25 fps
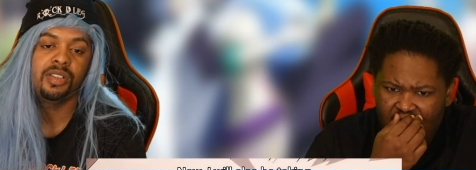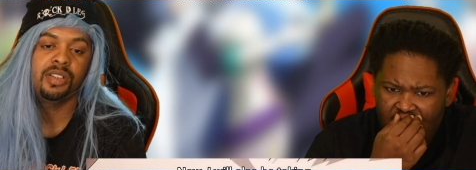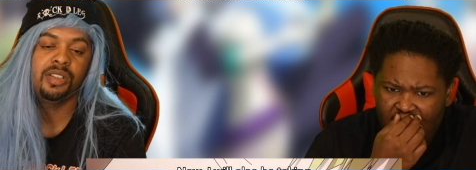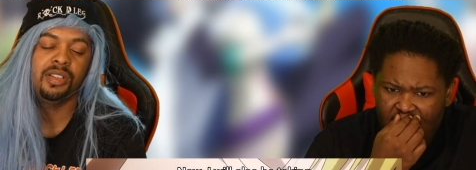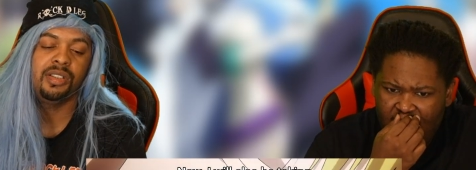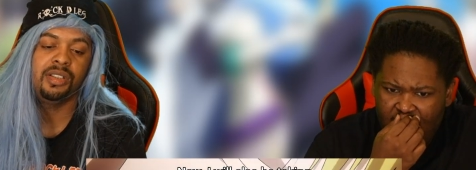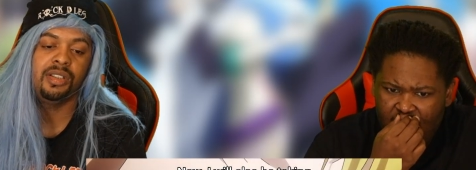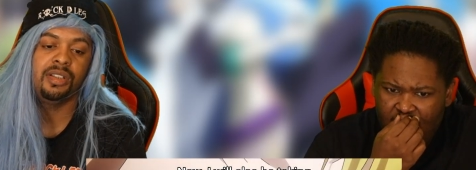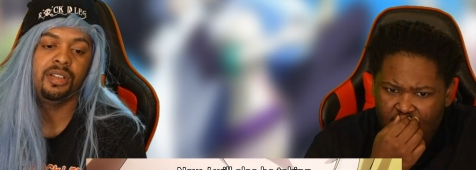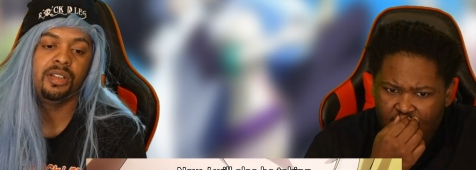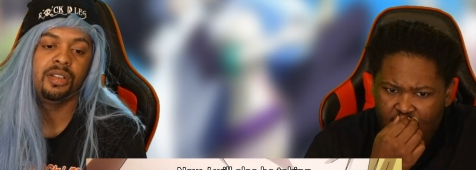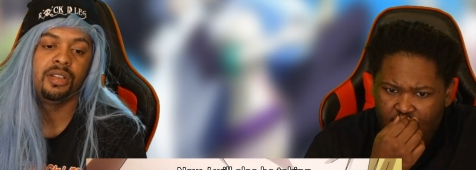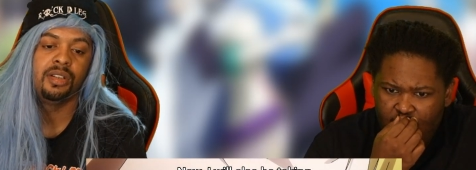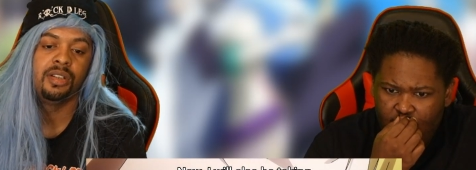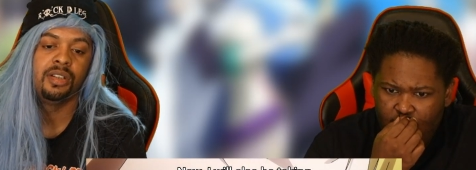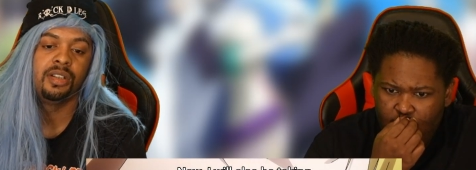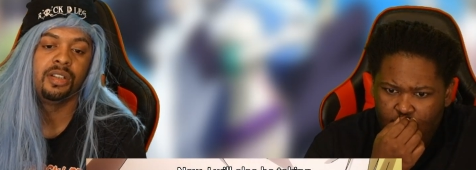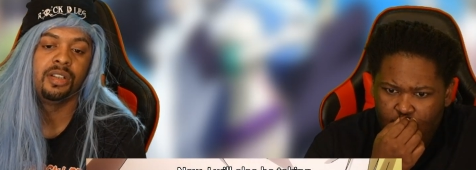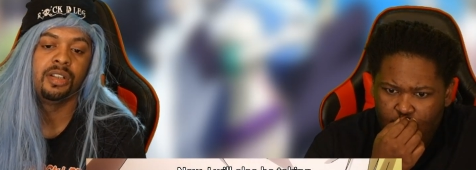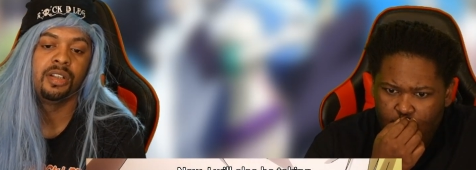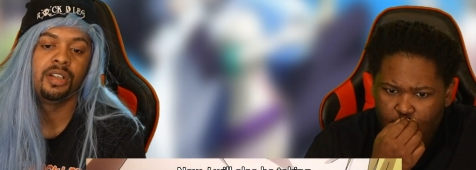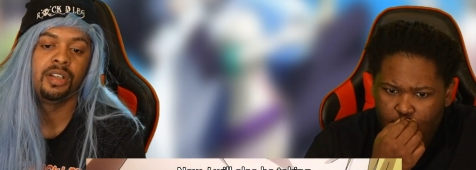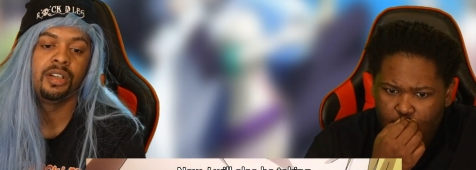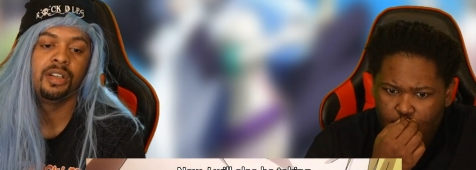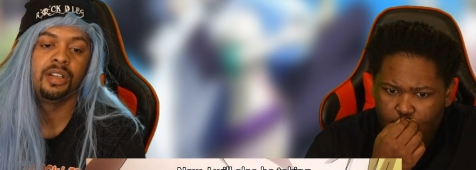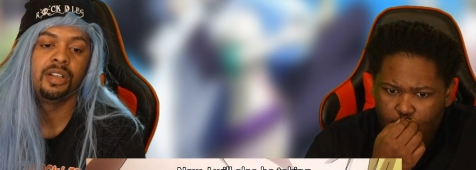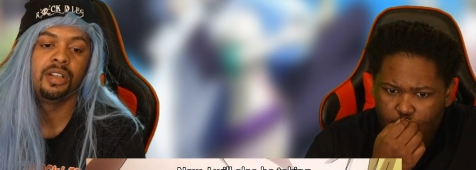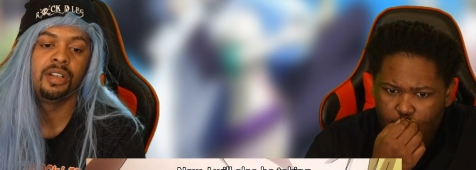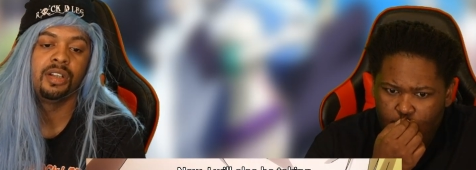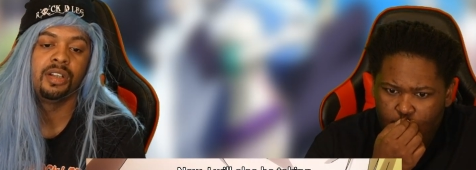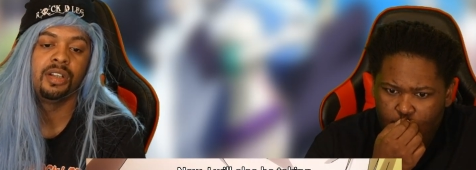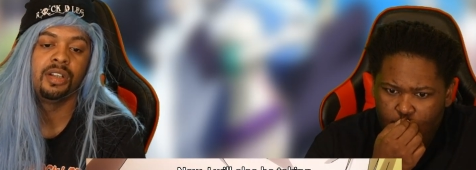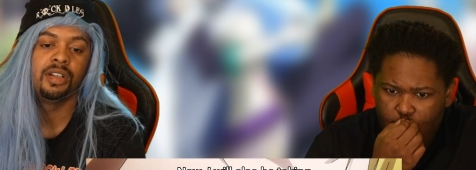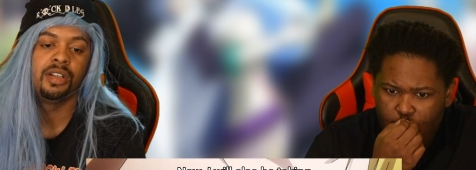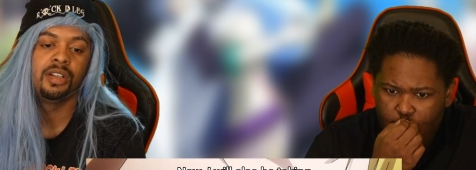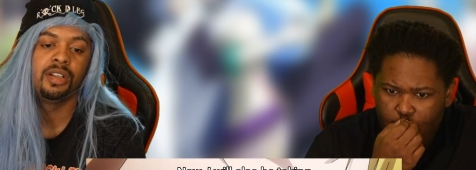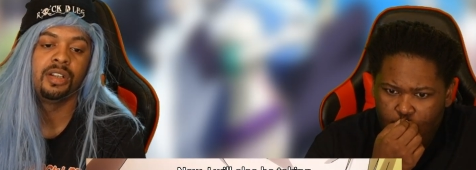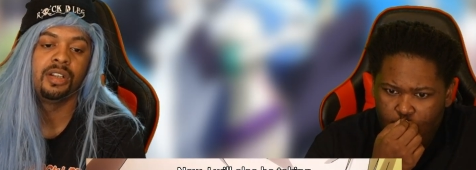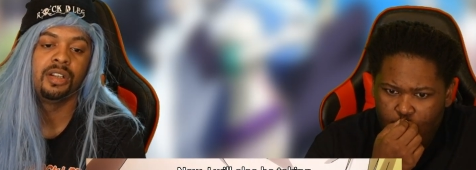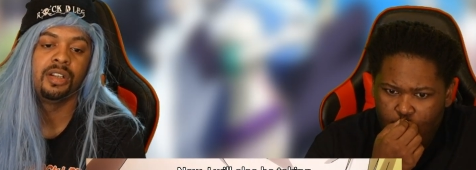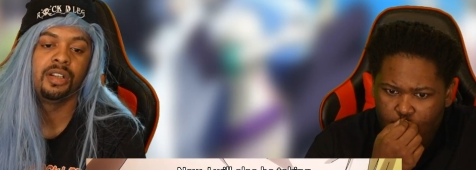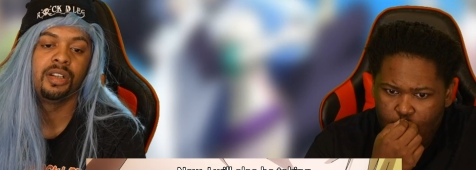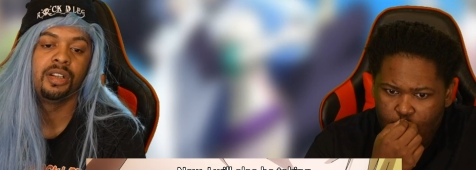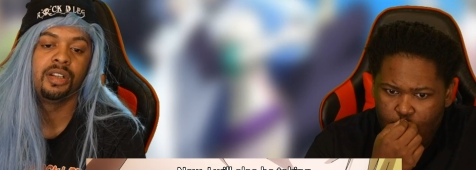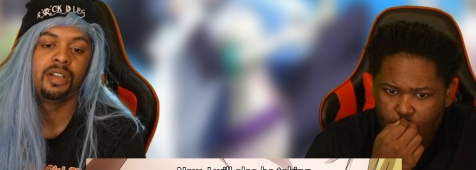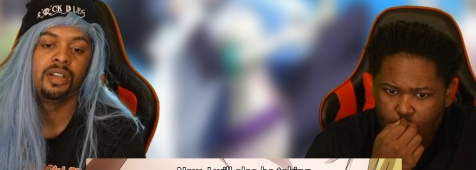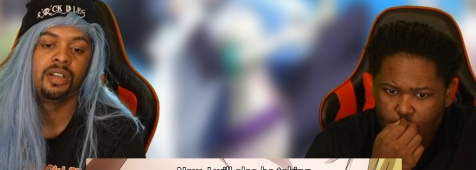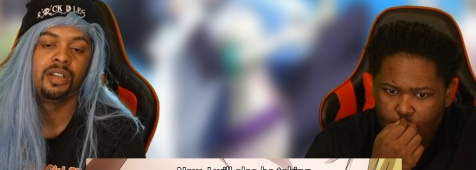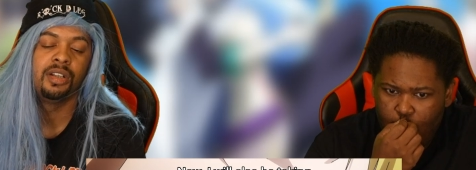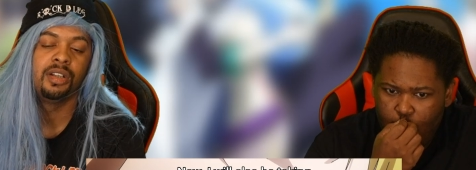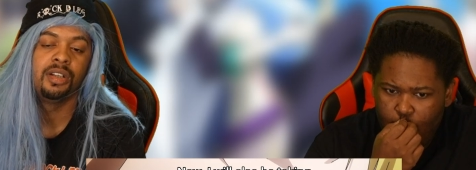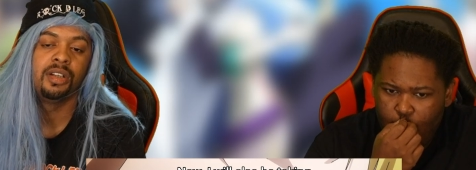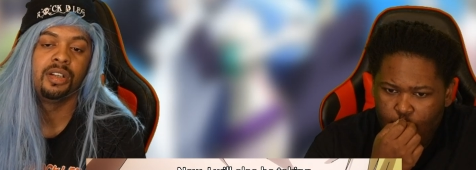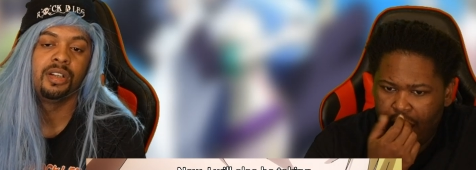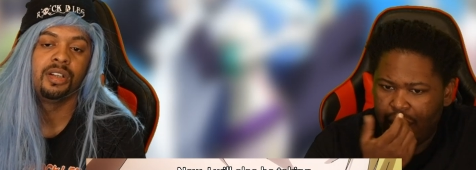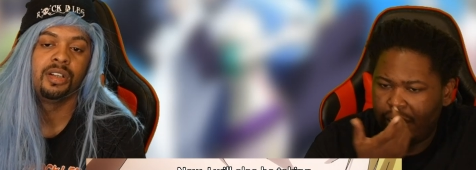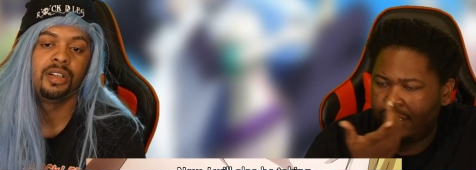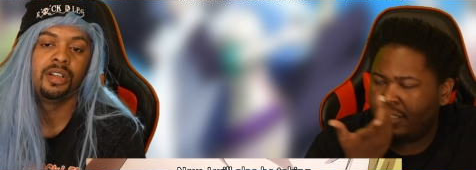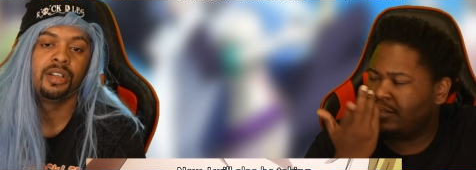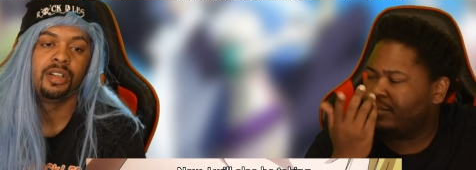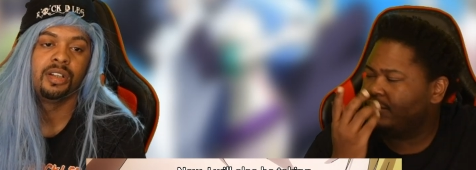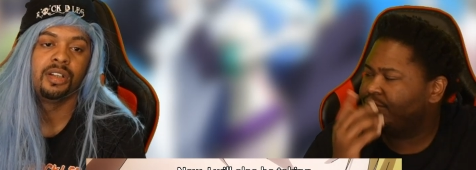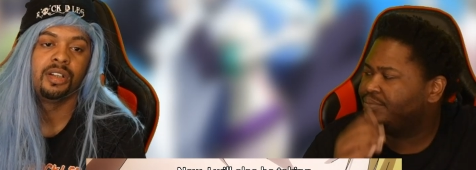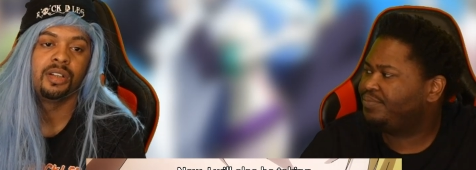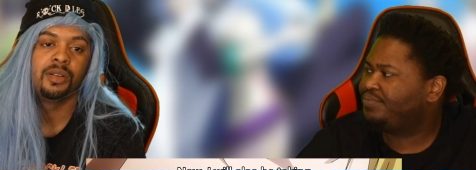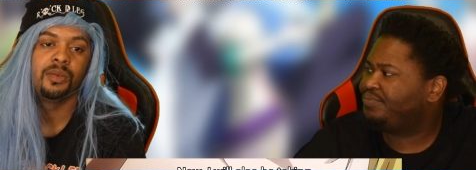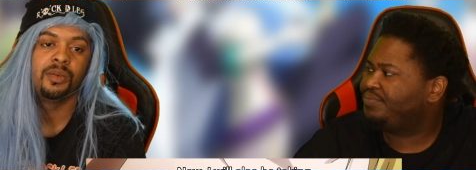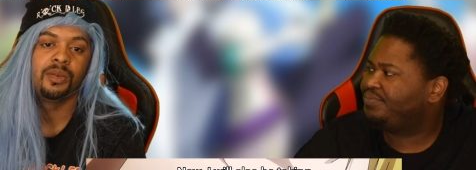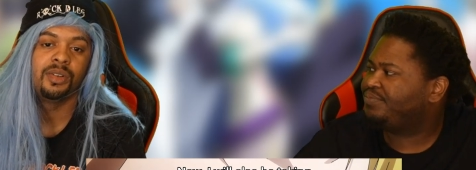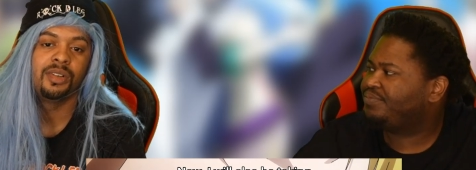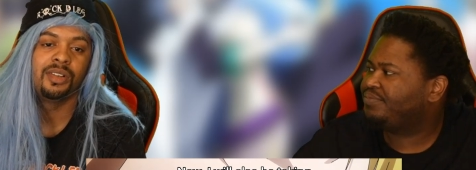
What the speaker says: Nobody speaks.